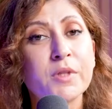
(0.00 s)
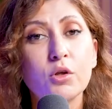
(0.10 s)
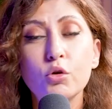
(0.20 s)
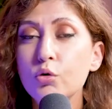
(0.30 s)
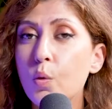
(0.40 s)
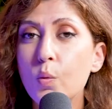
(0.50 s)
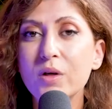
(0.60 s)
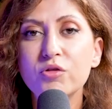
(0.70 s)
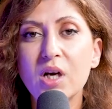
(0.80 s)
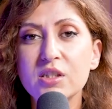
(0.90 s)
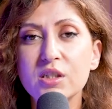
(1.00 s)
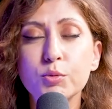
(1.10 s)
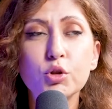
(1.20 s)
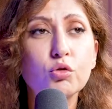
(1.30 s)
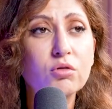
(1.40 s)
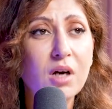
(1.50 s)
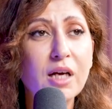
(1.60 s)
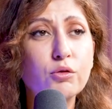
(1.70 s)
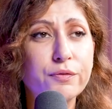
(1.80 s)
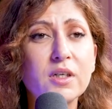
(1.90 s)
You don't want customers to try
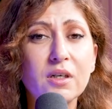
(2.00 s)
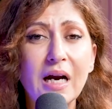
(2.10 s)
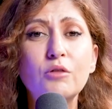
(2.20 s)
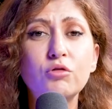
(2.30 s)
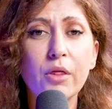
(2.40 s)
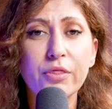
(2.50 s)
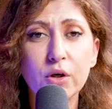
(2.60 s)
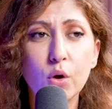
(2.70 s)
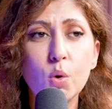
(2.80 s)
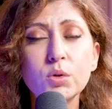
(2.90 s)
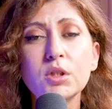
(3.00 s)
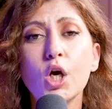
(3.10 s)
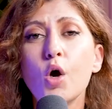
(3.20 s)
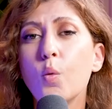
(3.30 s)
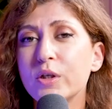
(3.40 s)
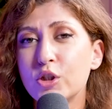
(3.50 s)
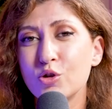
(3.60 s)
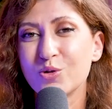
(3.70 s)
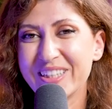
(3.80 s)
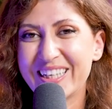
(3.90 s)
to figure out on their own what's
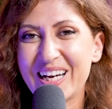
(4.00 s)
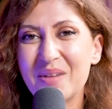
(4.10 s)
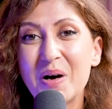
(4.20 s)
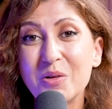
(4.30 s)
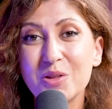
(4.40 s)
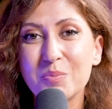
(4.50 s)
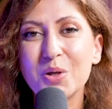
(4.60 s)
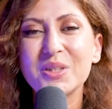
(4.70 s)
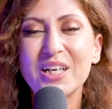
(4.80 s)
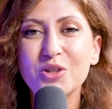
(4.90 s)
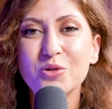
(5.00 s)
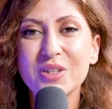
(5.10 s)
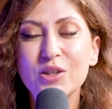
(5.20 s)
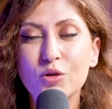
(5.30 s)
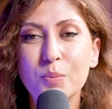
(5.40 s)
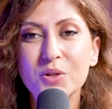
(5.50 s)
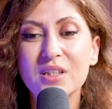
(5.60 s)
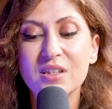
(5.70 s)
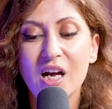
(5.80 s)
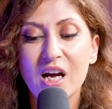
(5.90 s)
unique about the product. You need to put
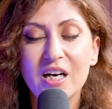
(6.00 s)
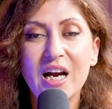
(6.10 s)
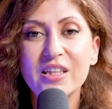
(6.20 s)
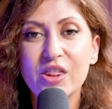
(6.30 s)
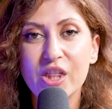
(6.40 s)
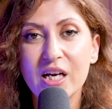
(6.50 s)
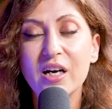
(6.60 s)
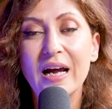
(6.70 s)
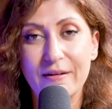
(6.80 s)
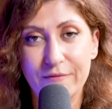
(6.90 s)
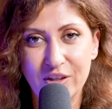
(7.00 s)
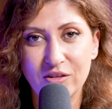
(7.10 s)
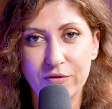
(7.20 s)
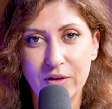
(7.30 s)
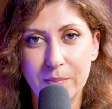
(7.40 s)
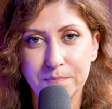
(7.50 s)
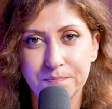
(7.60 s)
it right there in front of them.